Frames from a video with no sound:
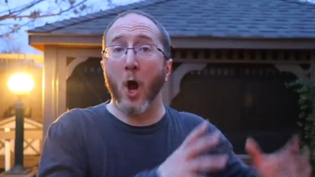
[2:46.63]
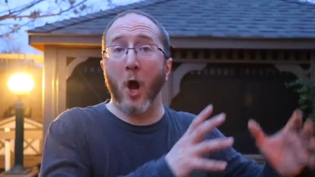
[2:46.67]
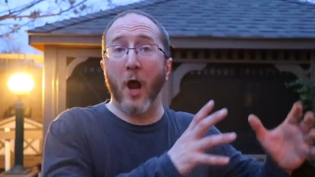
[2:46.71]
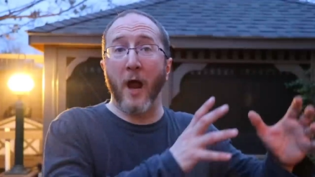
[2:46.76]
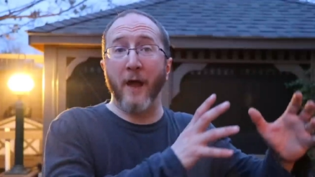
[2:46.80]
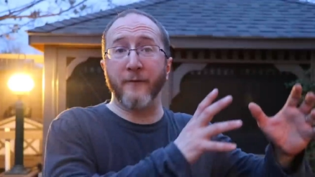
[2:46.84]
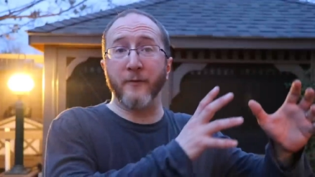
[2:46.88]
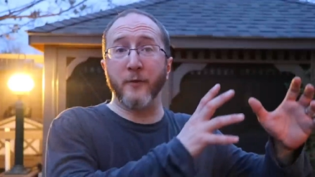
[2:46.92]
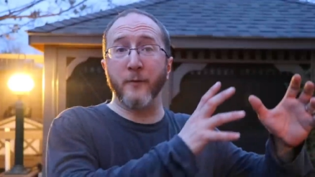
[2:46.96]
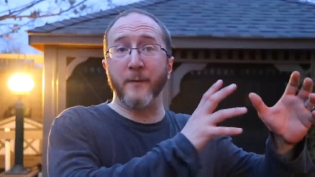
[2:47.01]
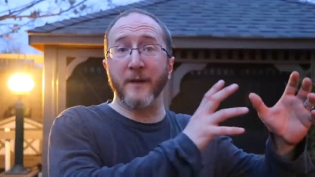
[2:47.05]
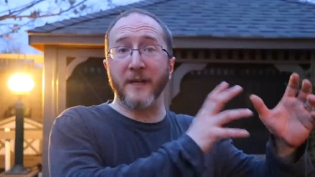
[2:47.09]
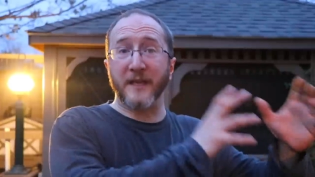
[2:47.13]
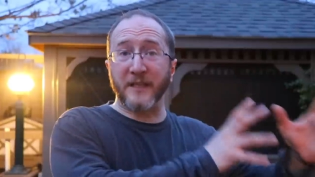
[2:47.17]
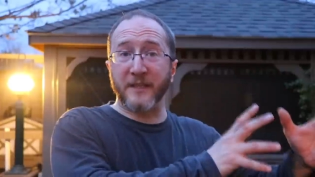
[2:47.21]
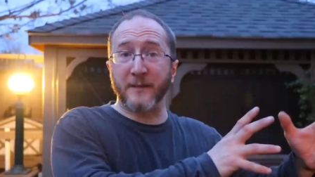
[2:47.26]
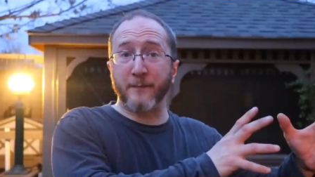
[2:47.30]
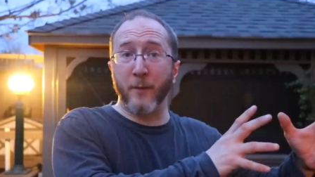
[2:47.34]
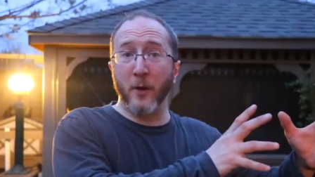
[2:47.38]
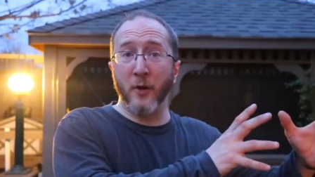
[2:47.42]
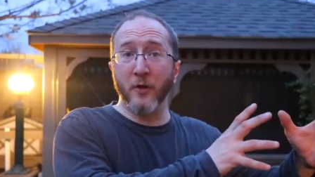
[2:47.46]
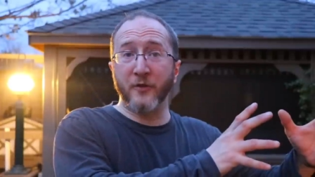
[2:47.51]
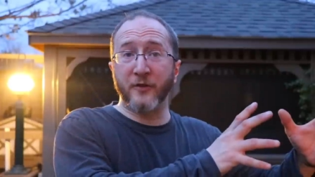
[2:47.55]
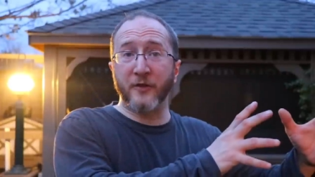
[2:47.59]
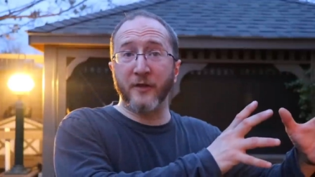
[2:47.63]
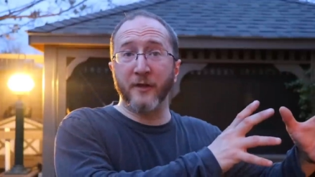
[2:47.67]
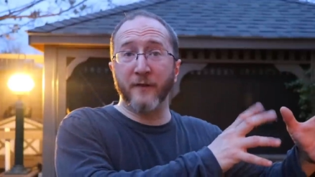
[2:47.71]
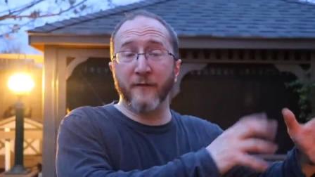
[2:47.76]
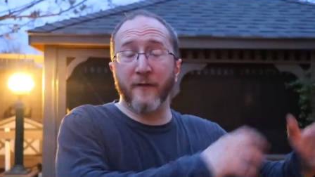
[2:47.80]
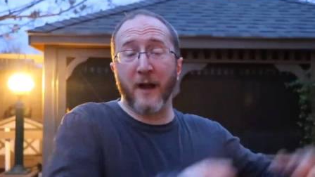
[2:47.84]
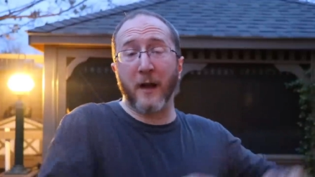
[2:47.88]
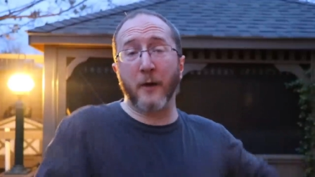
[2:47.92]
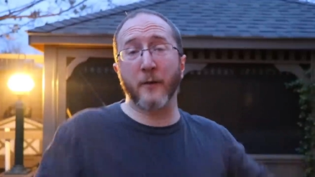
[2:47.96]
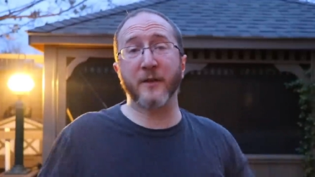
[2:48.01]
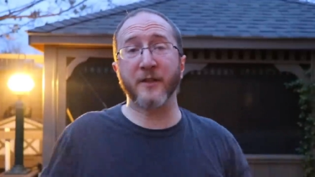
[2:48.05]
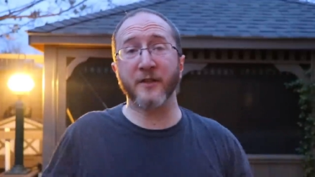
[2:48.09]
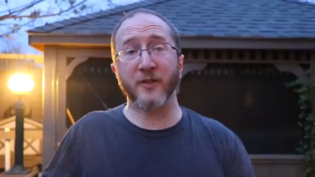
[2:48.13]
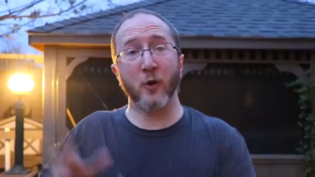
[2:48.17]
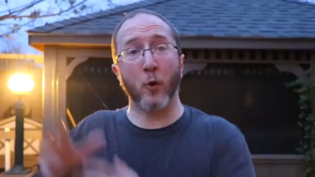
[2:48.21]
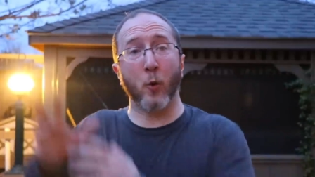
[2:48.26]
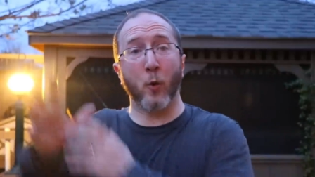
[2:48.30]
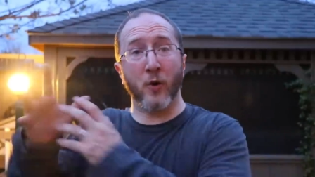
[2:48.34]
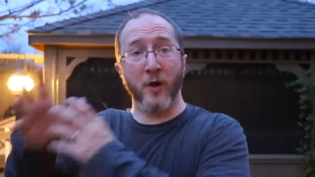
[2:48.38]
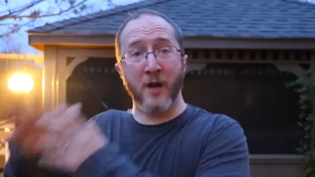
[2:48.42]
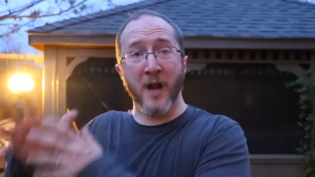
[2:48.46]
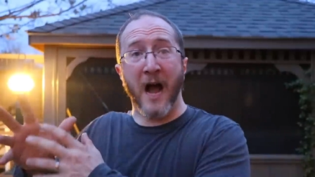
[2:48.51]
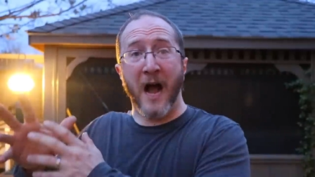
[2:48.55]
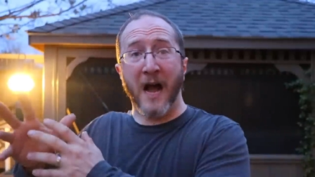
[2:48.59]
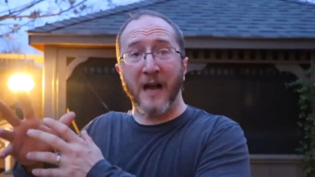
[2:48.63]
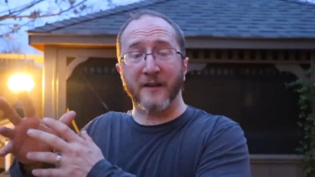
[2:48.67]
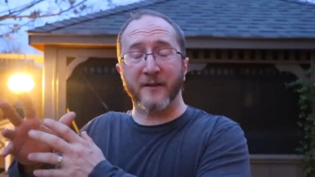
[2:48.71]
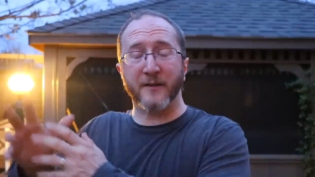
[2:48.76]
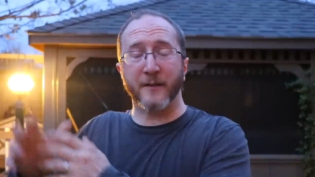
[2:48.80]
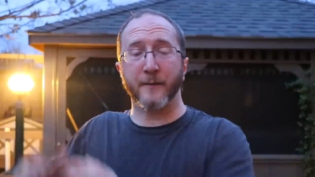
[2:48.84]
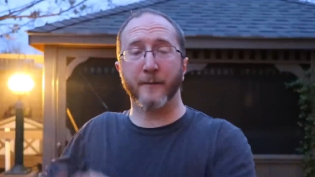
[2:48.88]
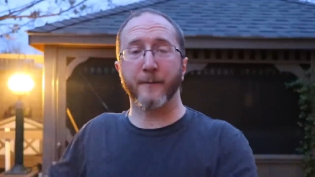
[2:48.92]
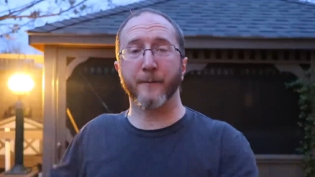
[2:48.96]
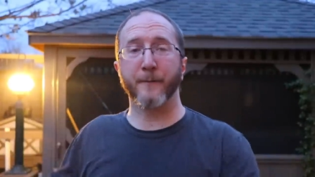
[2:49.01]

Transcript: Have you been exposed to the virus or not?